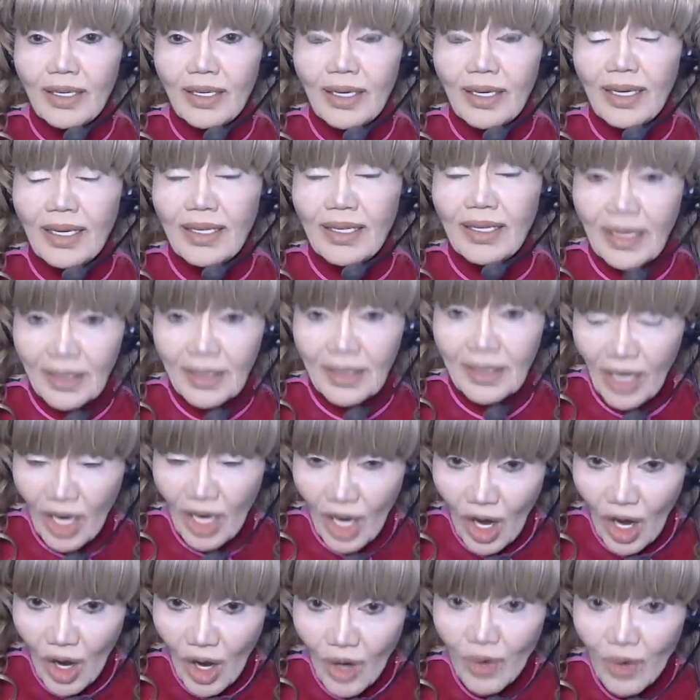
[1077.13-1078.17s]
that
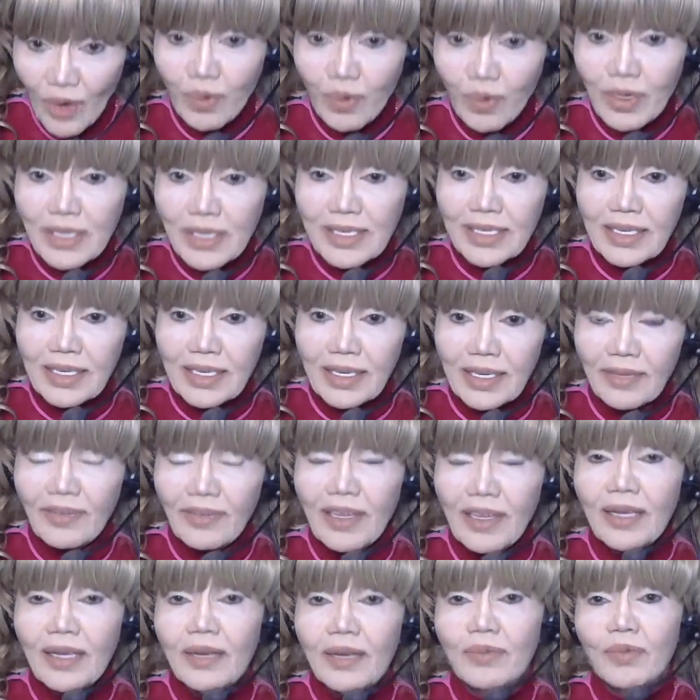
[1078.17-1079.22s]
God was
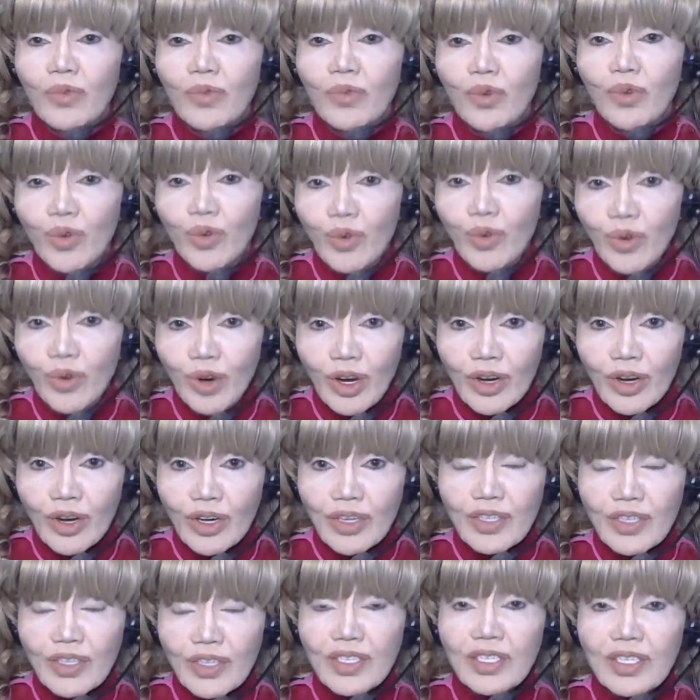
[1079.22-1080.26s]
giving him
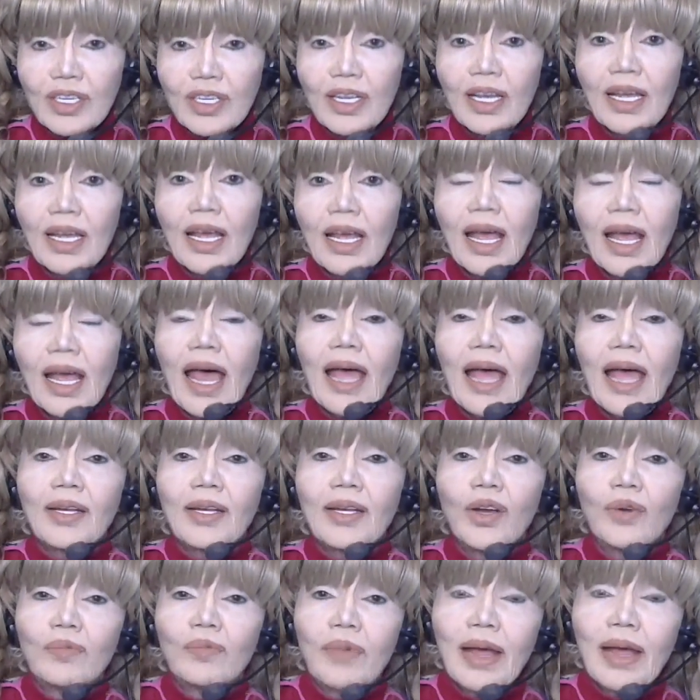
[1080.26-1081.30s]
orders, and
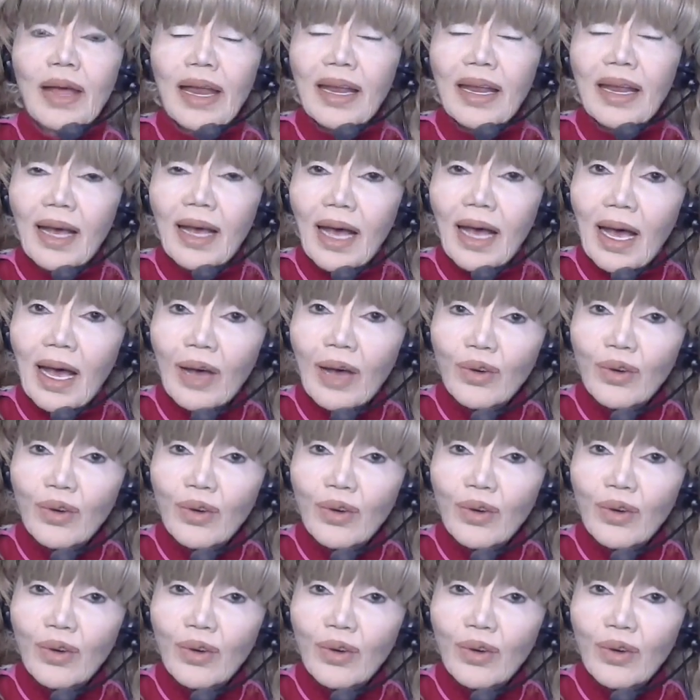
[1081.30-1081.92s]
no matter how